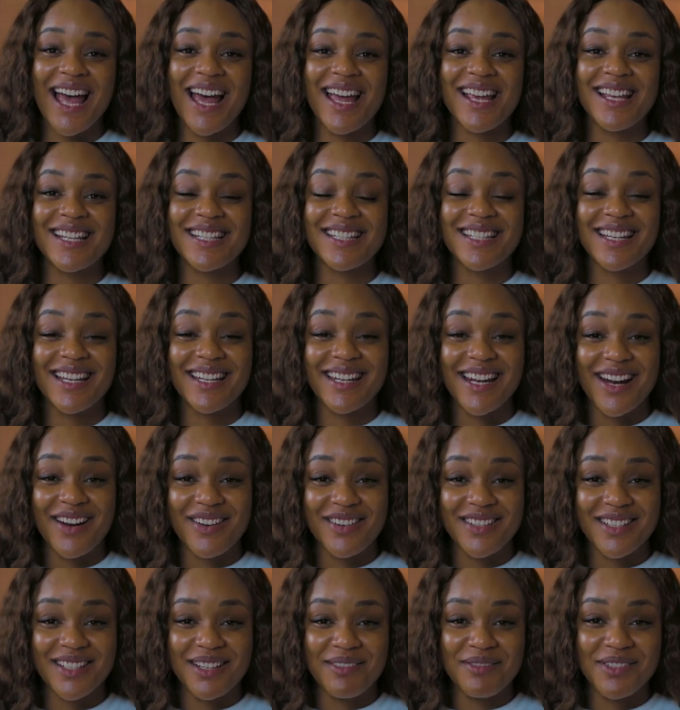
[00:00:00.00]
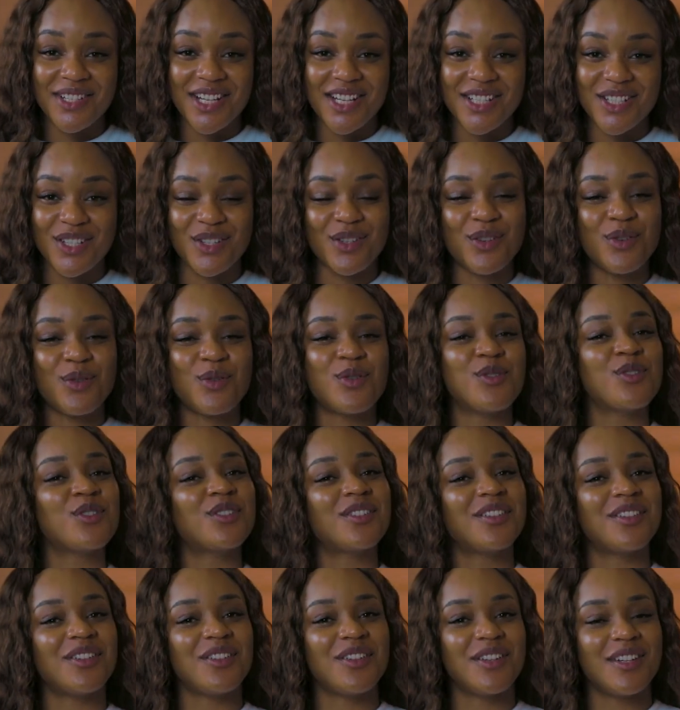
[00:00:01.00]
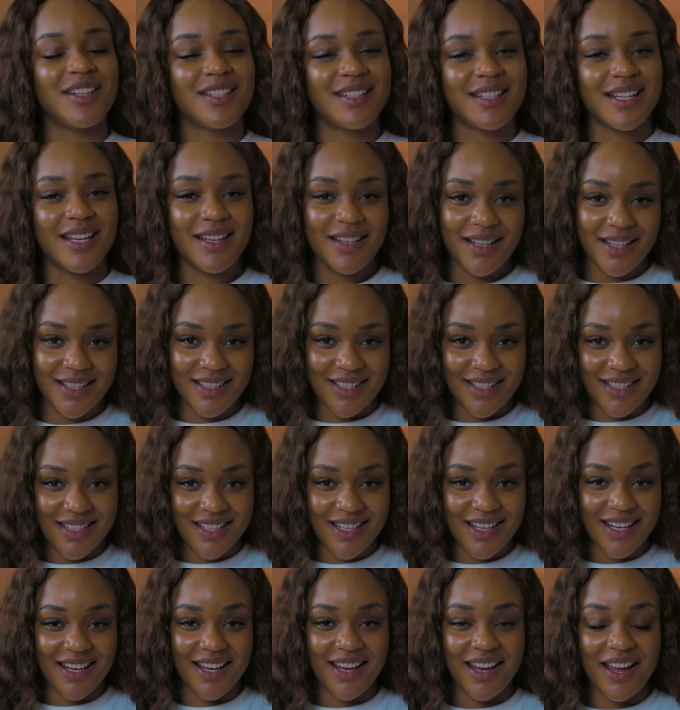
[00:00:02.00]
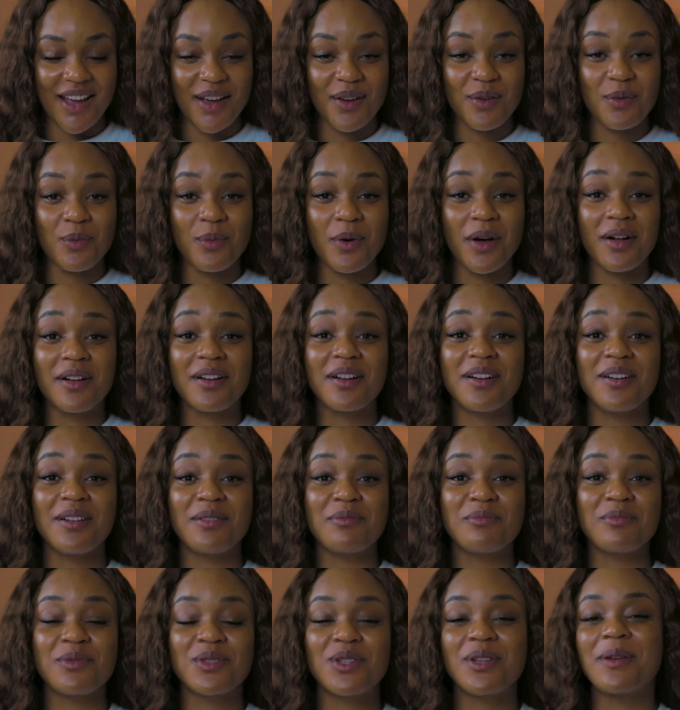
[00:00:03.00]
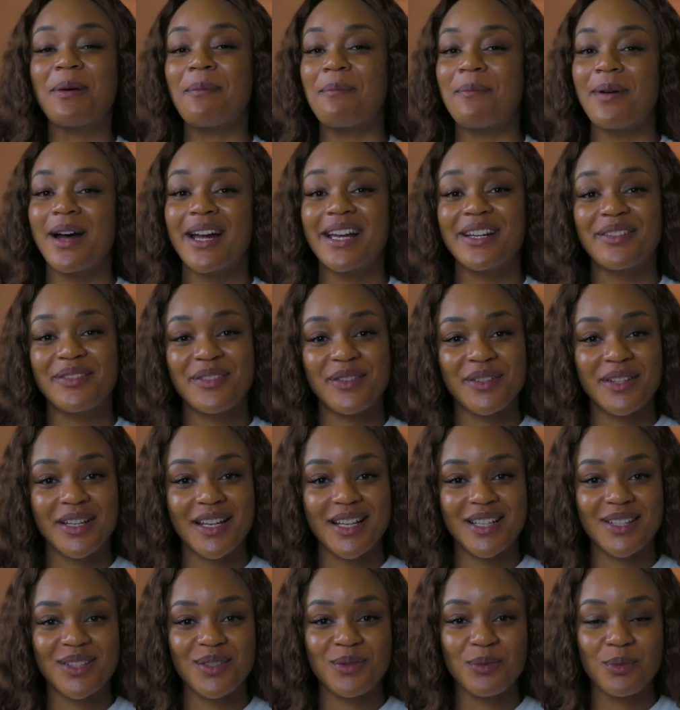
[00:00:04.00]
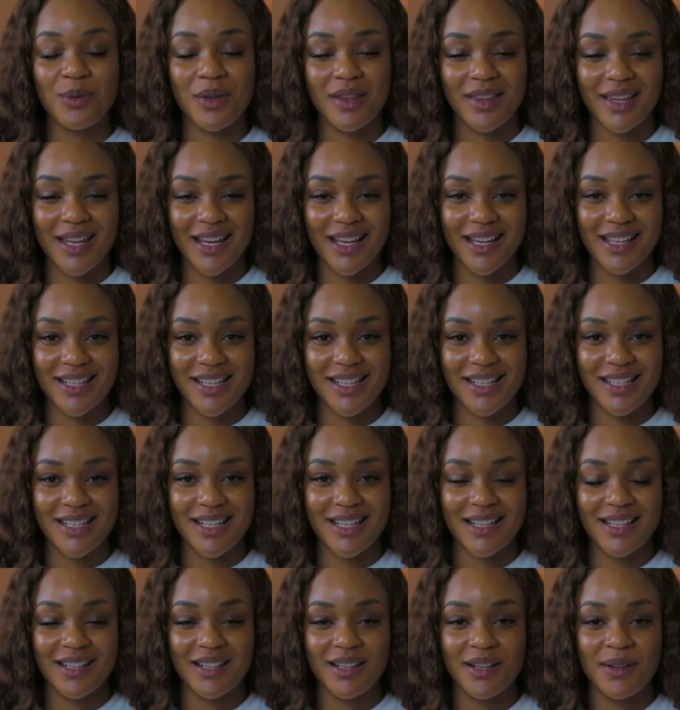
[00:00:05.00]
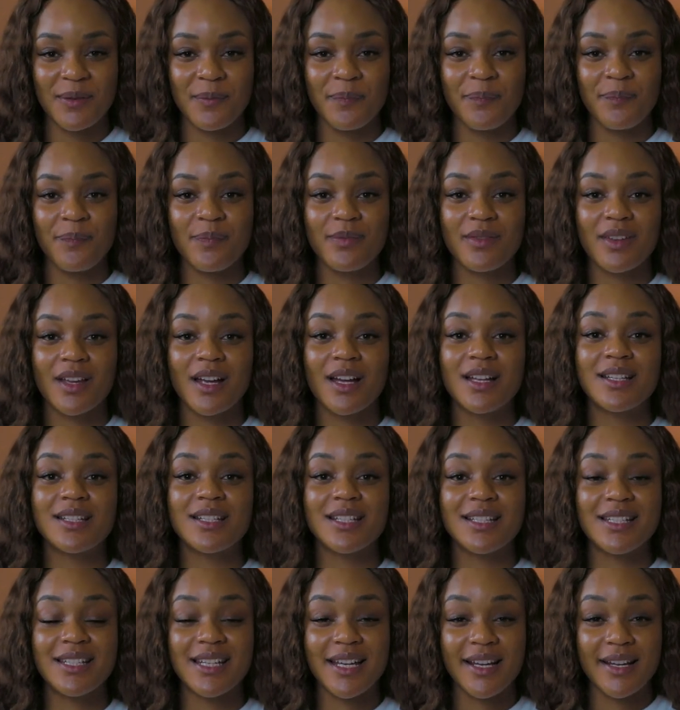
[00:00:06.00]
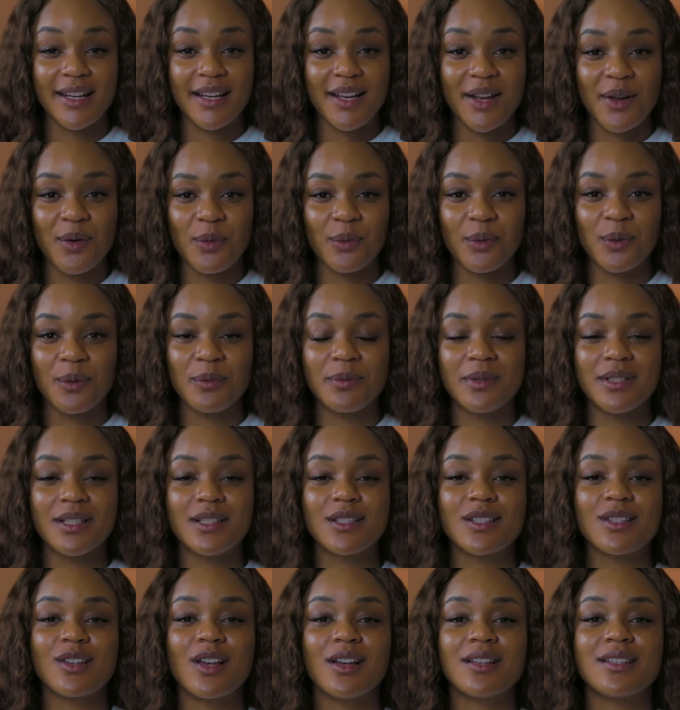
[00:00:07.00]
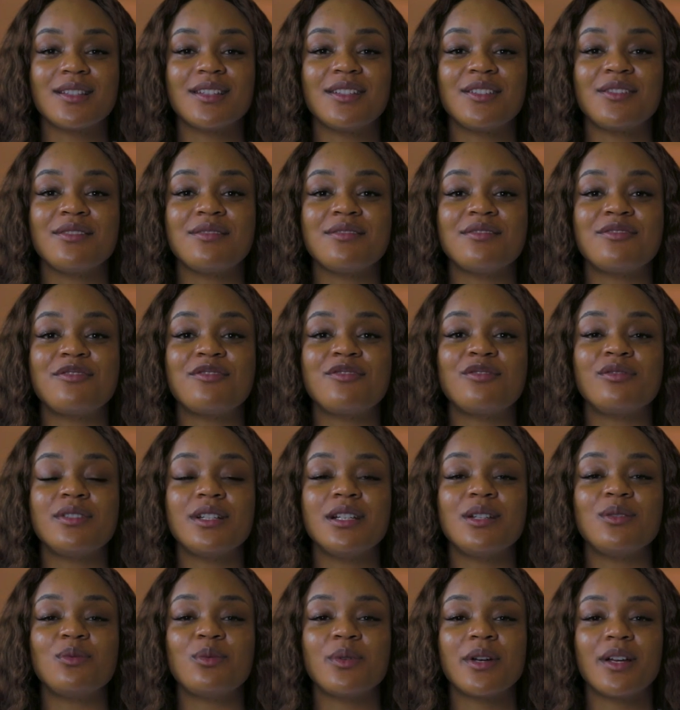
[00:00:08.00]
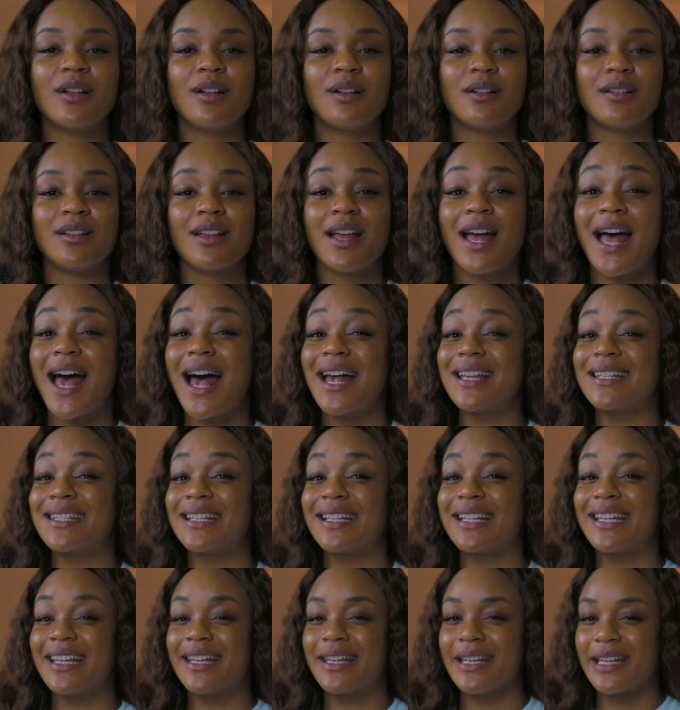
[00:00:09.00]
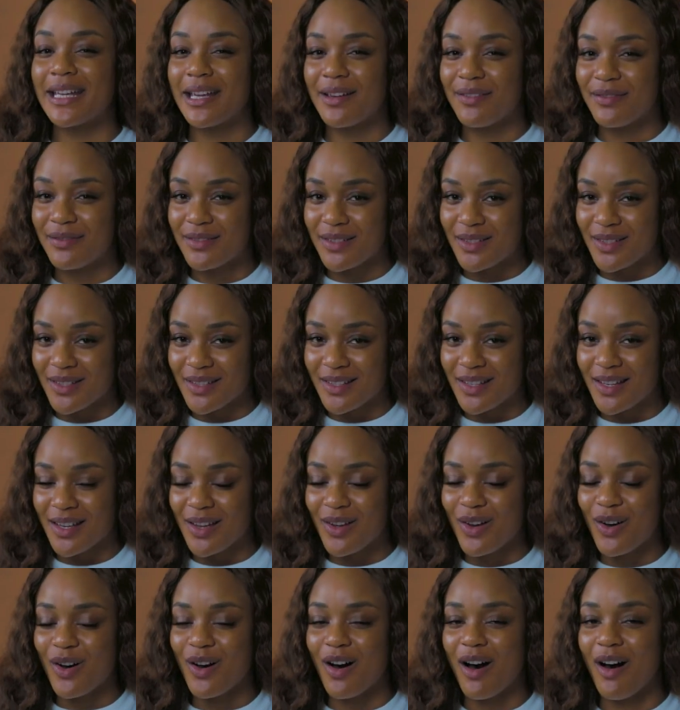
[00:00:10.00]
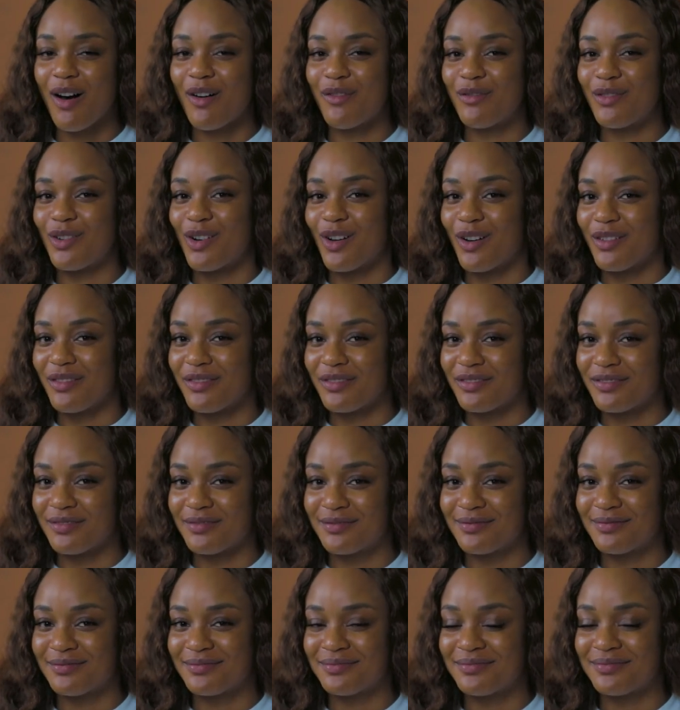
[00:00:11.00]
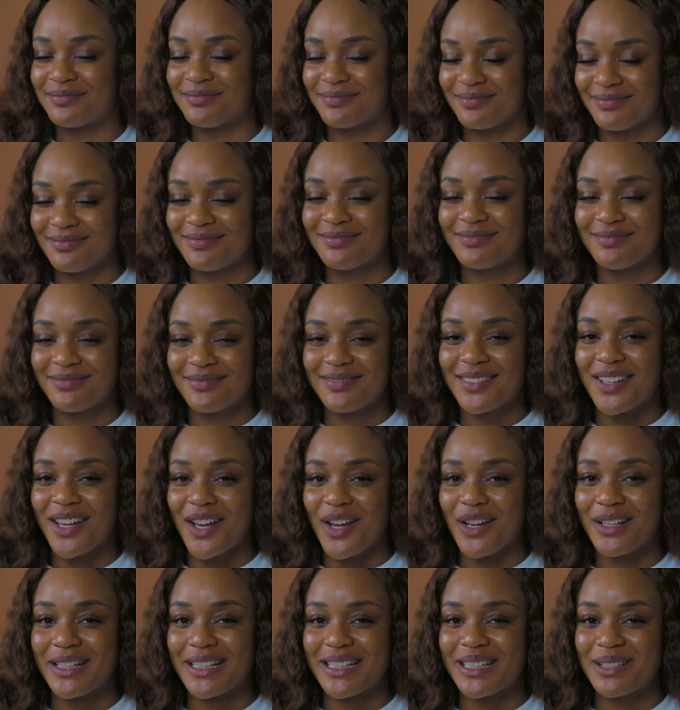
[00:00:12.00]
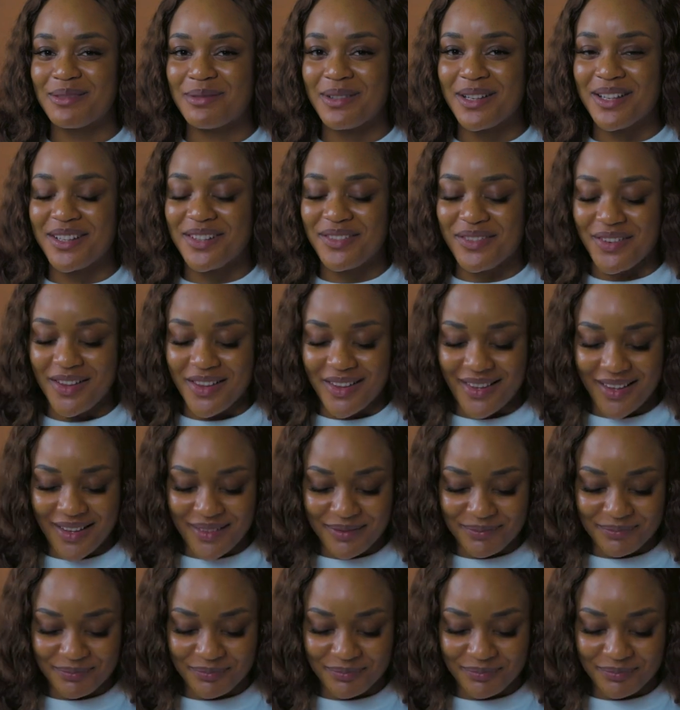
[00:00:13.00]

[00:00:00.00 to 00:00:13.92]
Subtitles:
It's Anari Samjaja, also known as ASJ, and welcome to Mindfulness with ASJ. Today, we'll be discussing free will as a gift of love. I'll explain further.